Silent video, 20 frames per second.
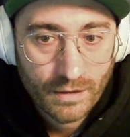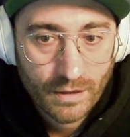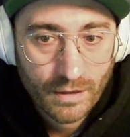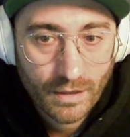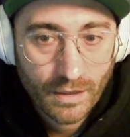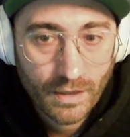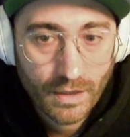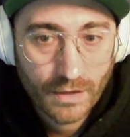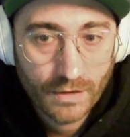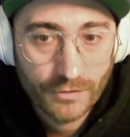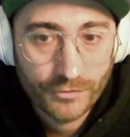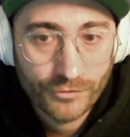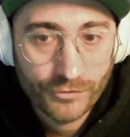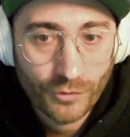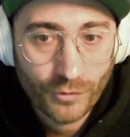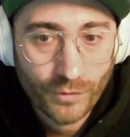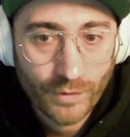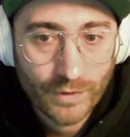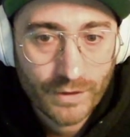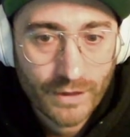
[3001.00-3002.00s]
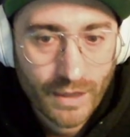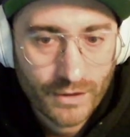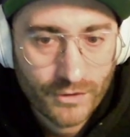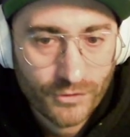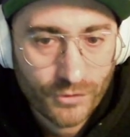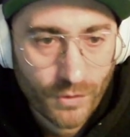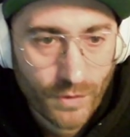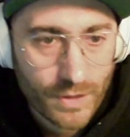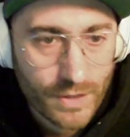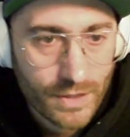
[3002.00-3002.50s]
and throwing the
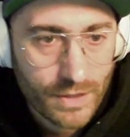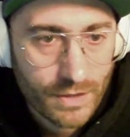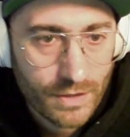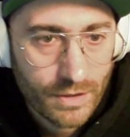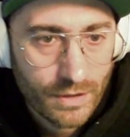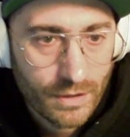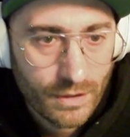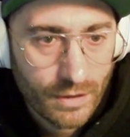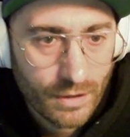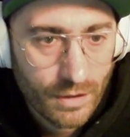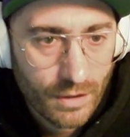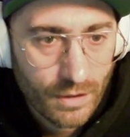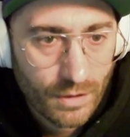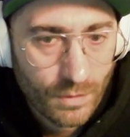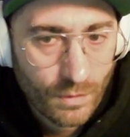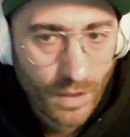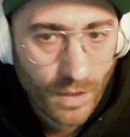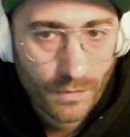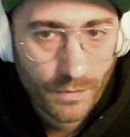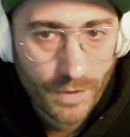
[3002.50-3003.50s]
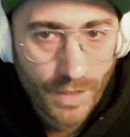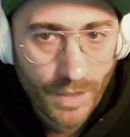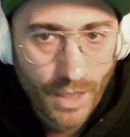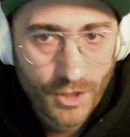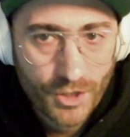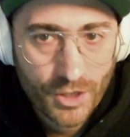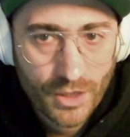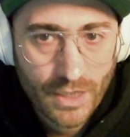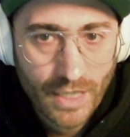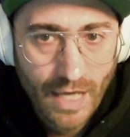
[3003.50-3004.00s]
asteroid. Well, we
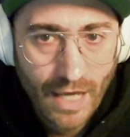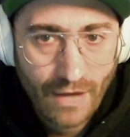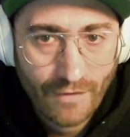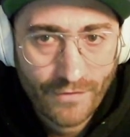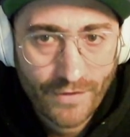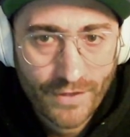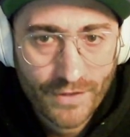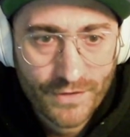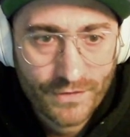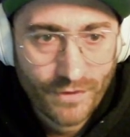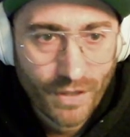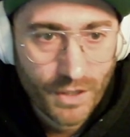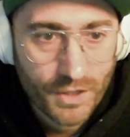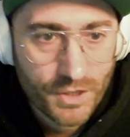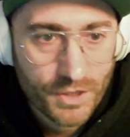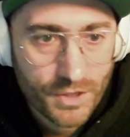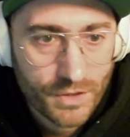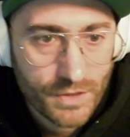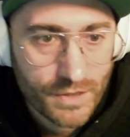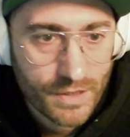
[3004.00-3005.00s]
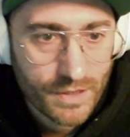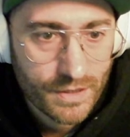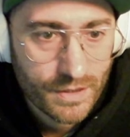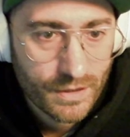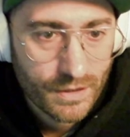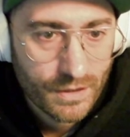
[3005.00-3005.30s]
actually have these functions.